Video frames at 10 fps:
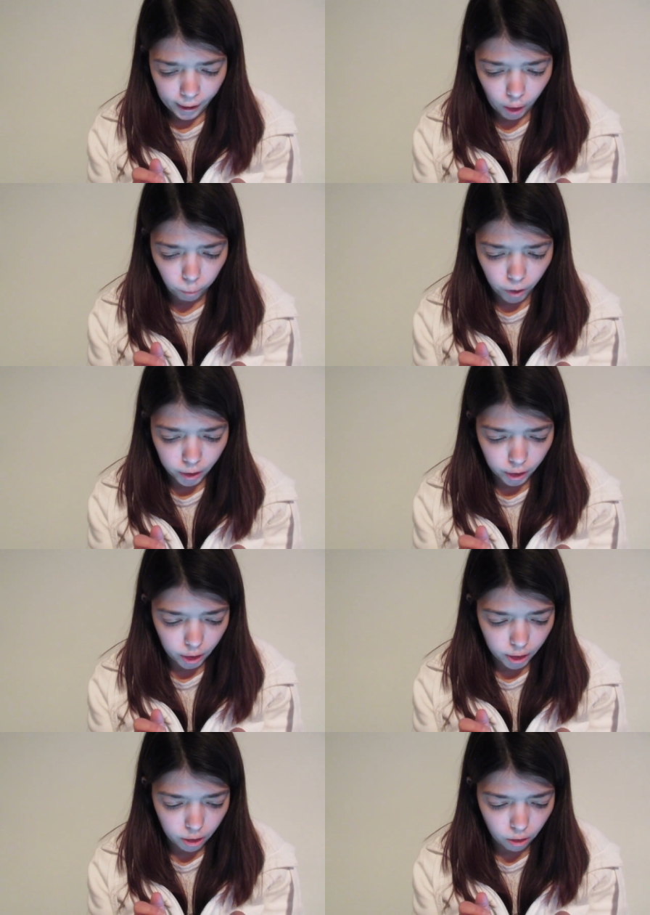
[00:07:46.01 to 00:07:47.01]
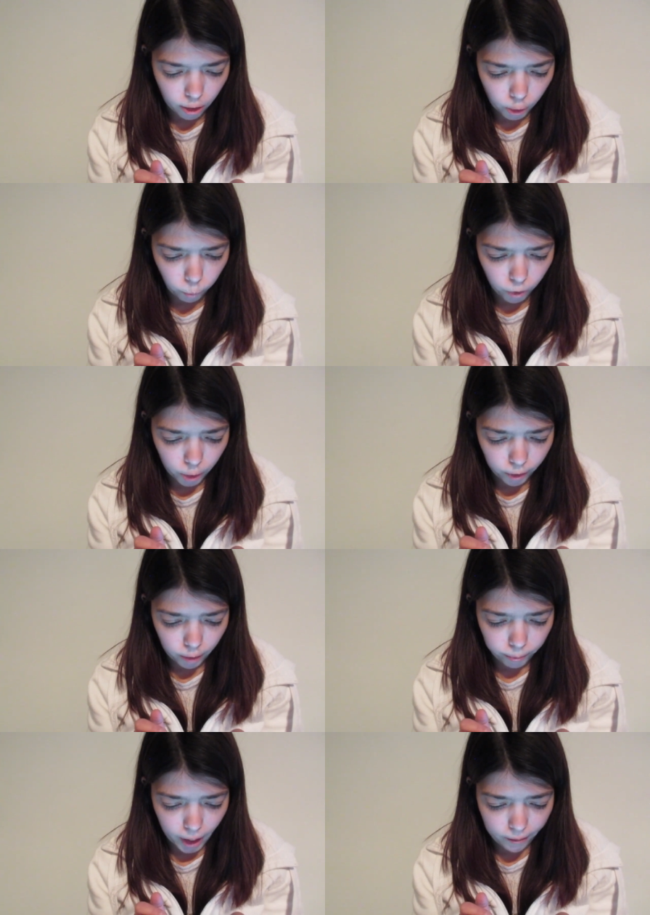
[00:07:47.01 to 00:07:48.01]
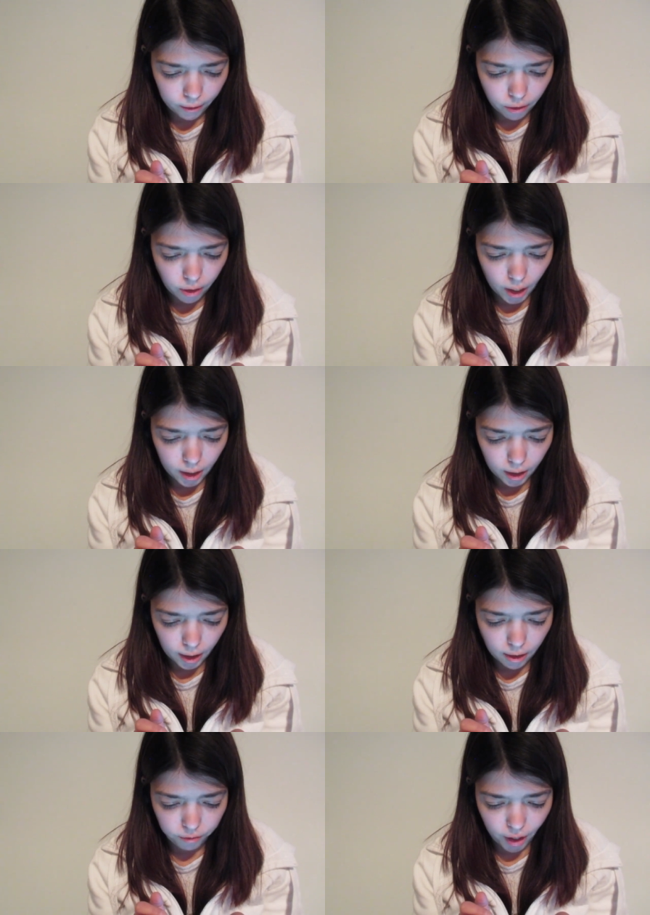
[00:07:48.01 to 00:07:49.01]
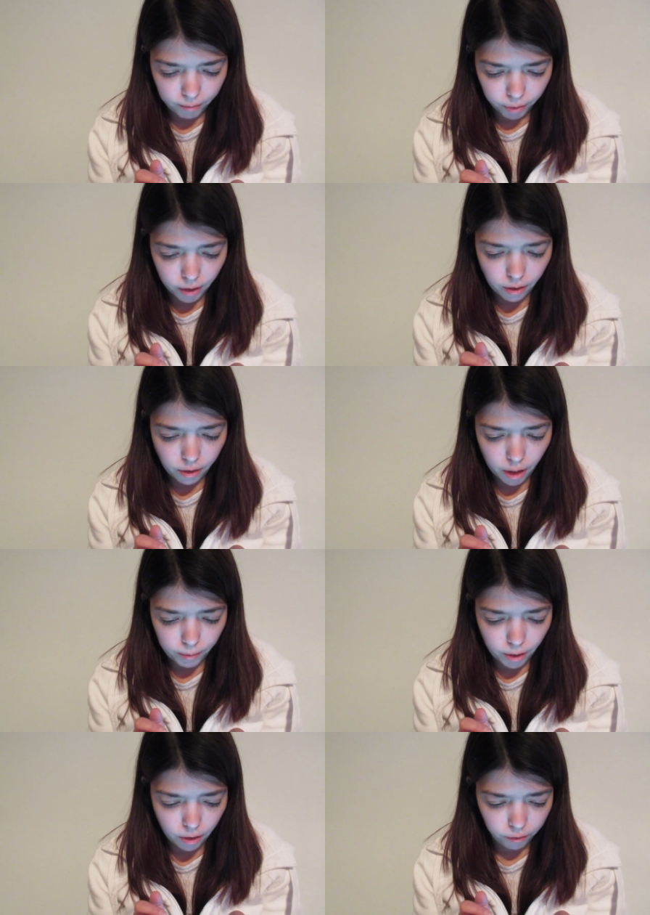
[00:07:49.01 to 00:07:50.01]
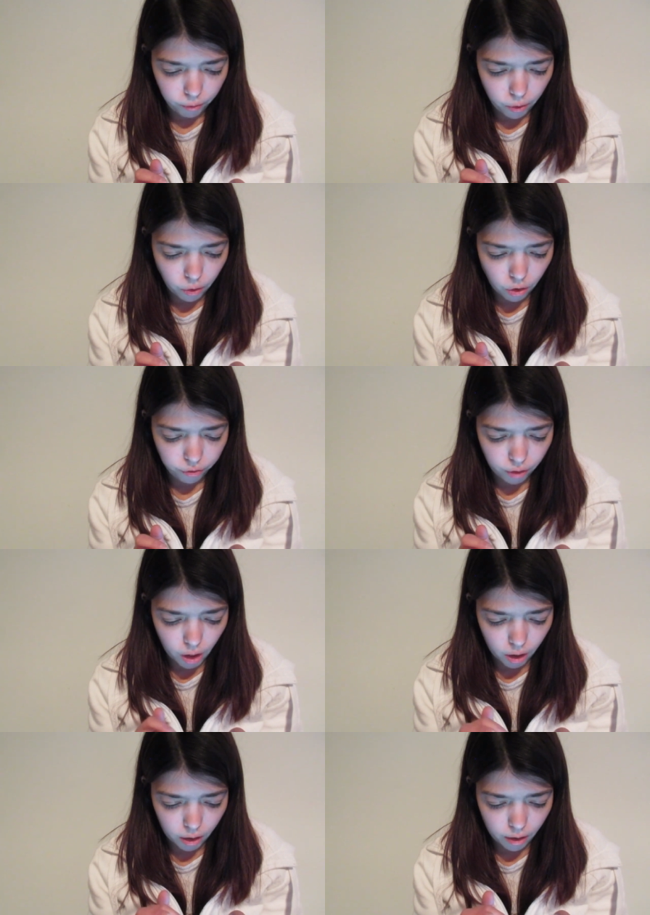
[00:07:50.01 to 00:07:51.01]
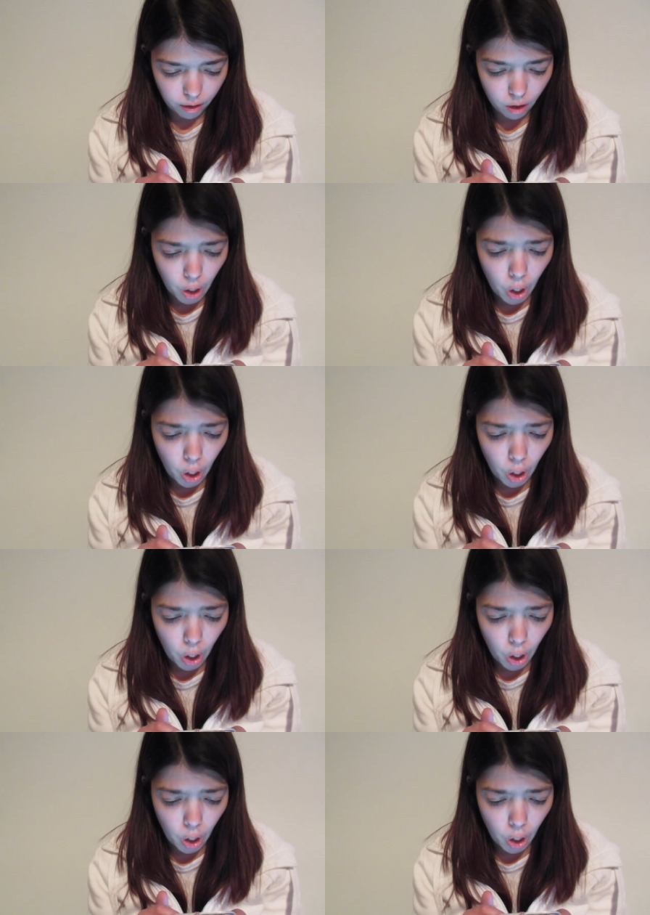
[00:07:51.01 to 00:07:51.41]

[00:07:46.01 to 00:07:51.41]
the one girl in all of one with the power to stand against vampires, demons, and forces of darkness.